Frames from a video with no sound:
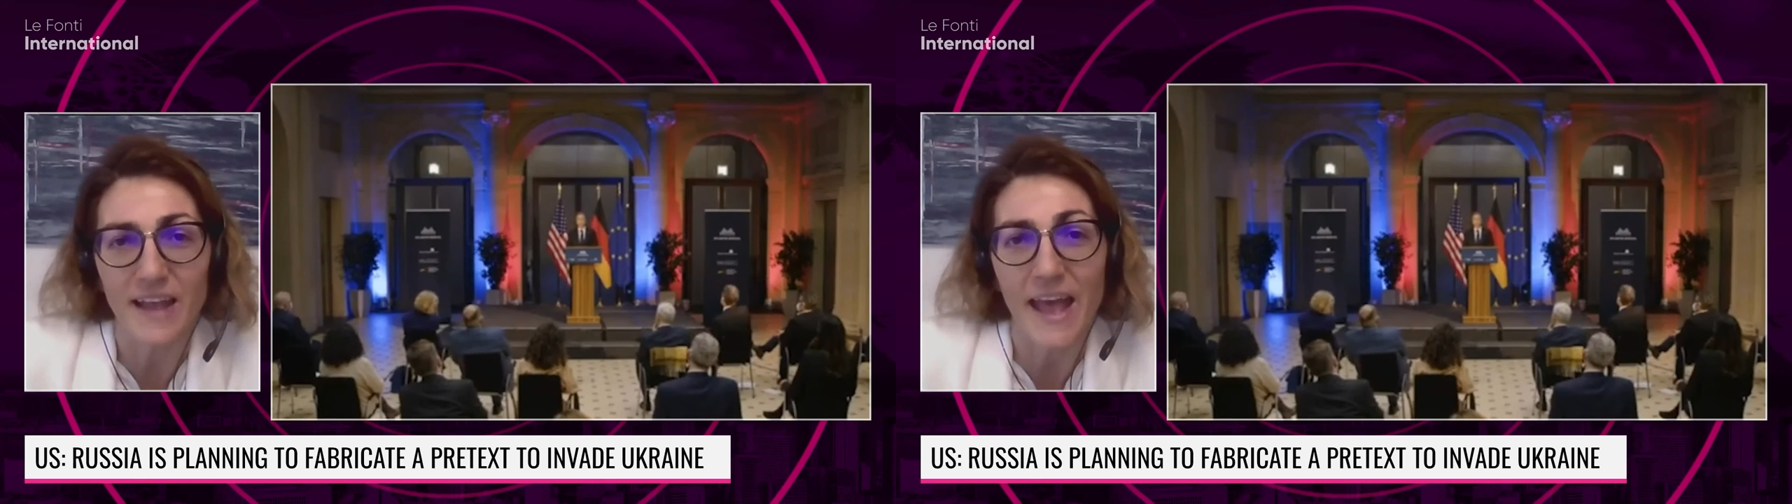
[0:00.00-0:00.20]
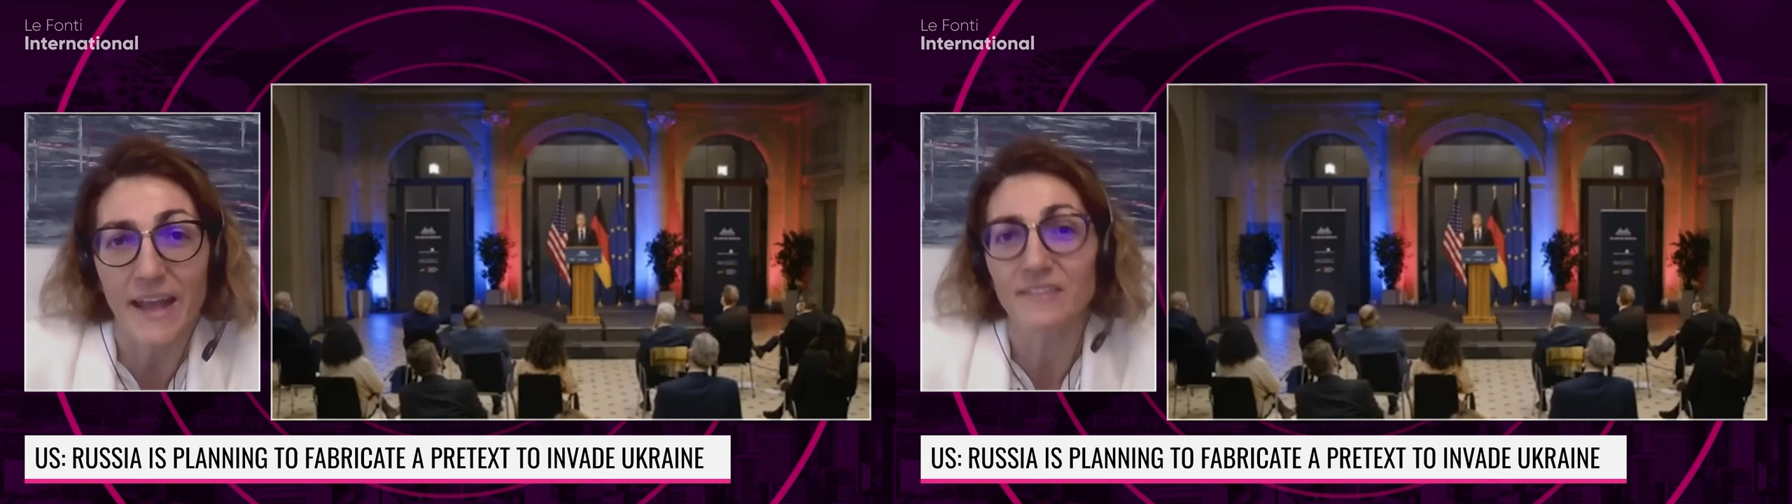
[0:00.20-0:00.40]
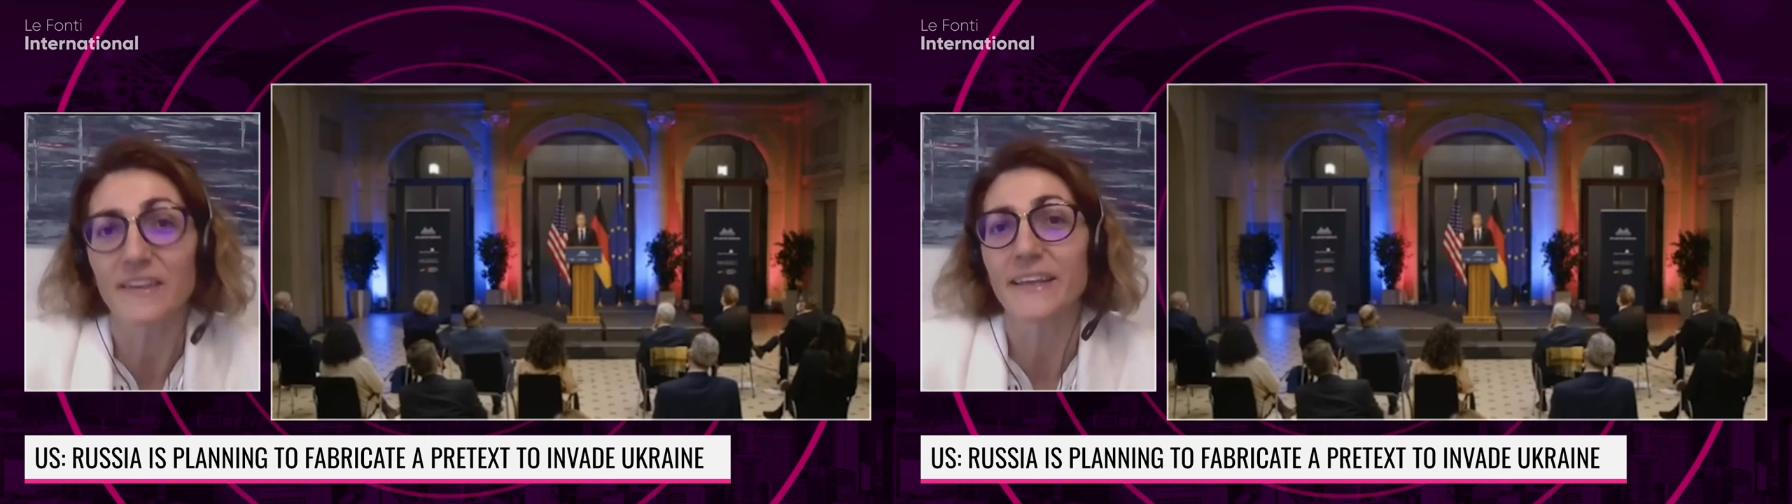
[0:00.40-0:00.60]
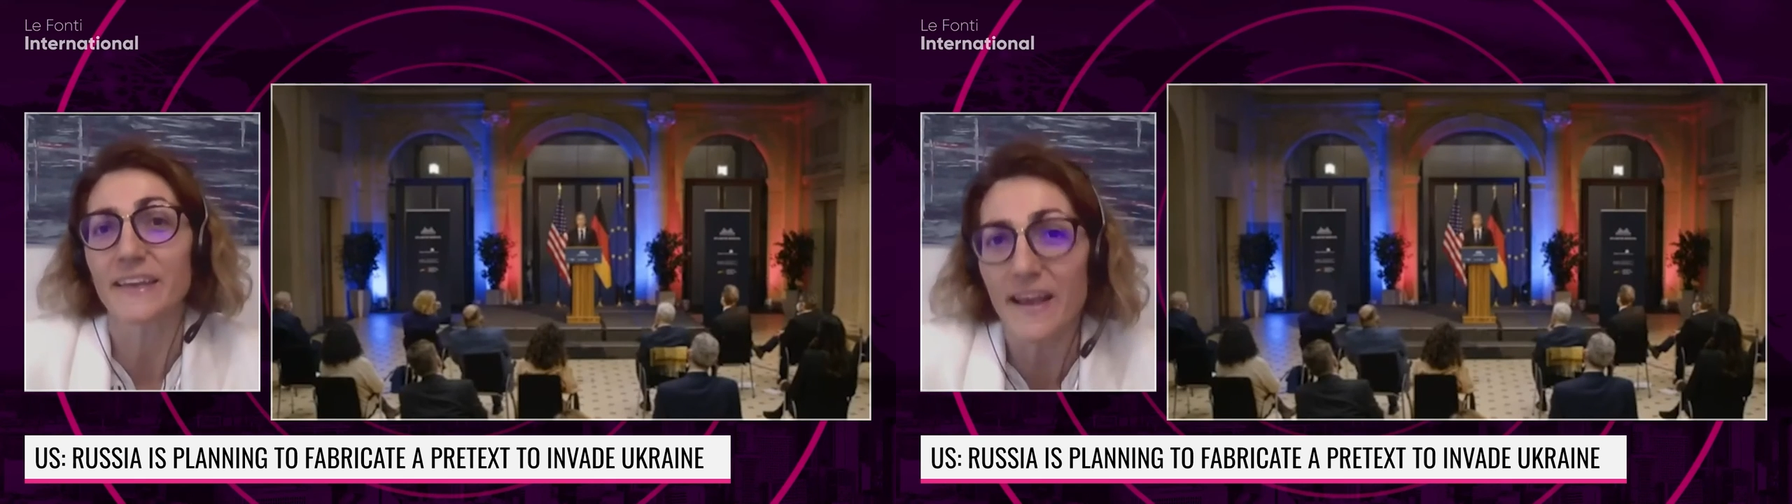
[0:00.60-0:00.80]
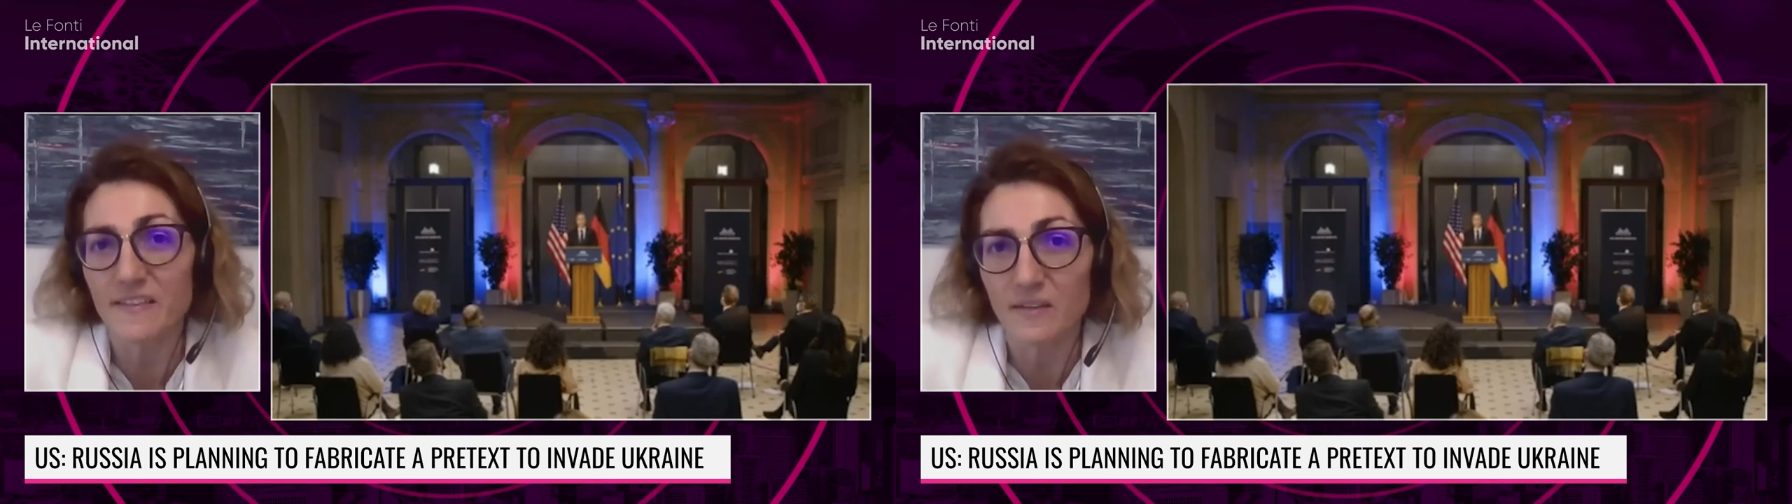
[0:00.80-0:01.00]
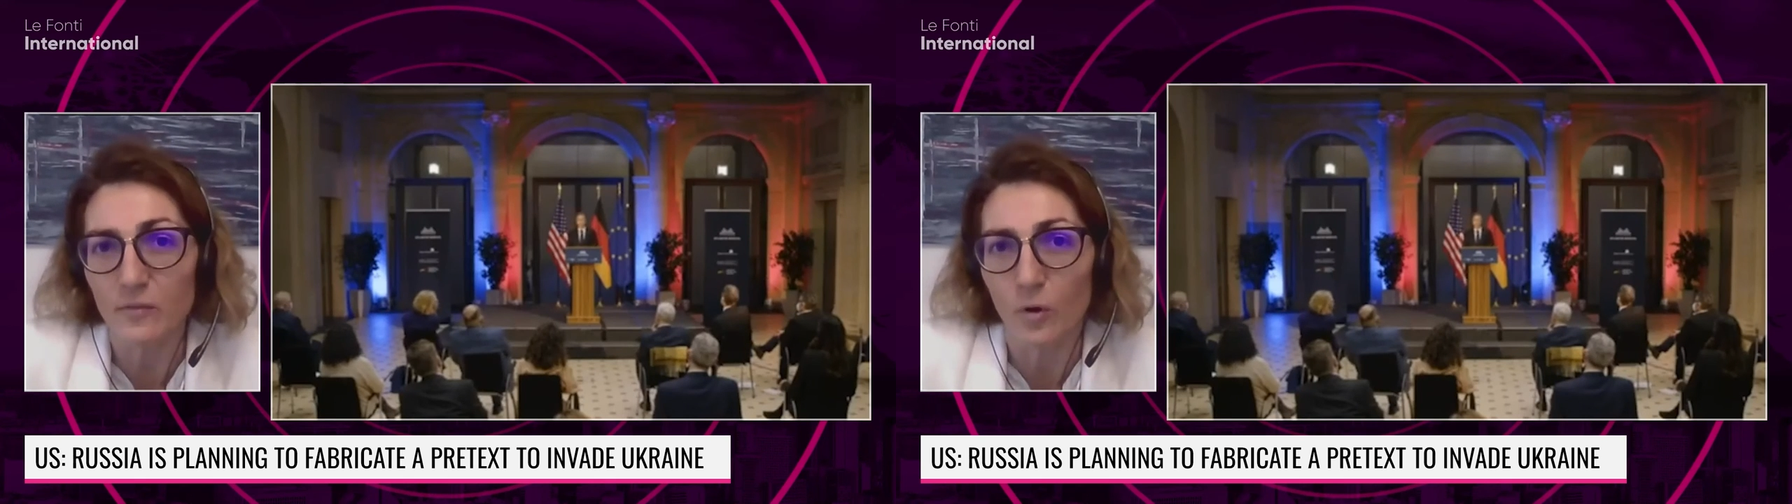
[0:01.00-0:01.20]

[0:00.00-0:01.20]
And in case of a